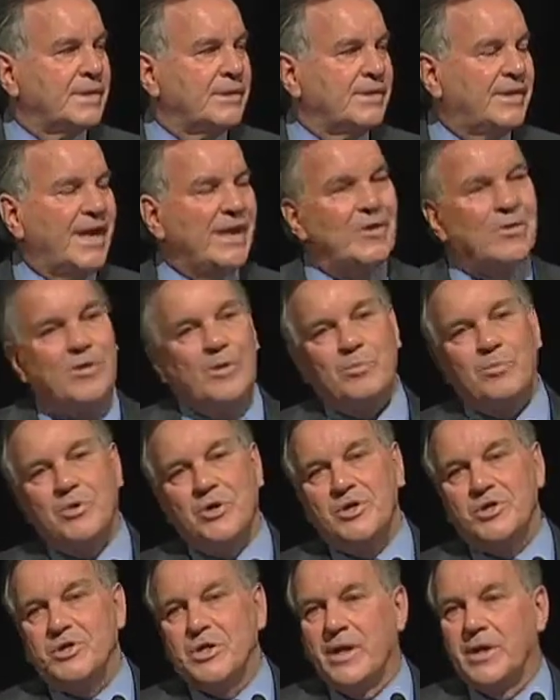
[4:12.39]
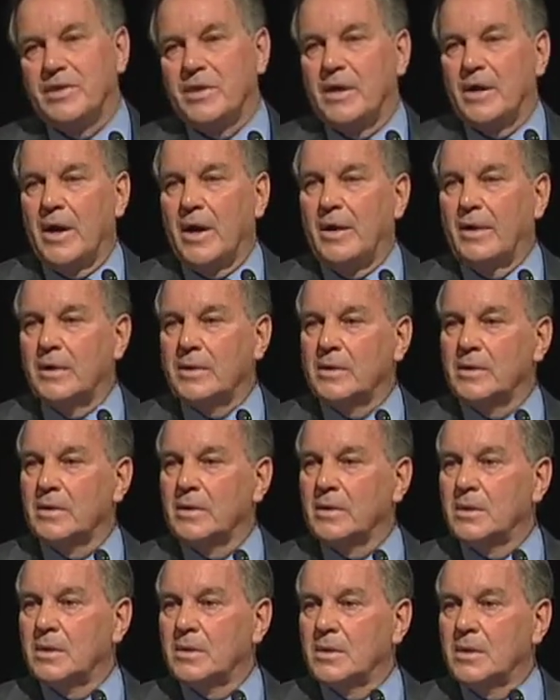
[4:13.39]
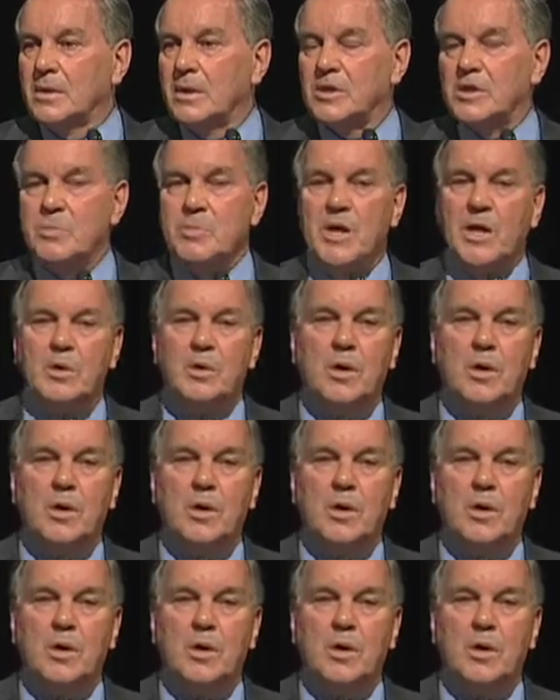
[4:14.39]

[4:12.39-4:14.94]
They don't appreciate the art. And to me,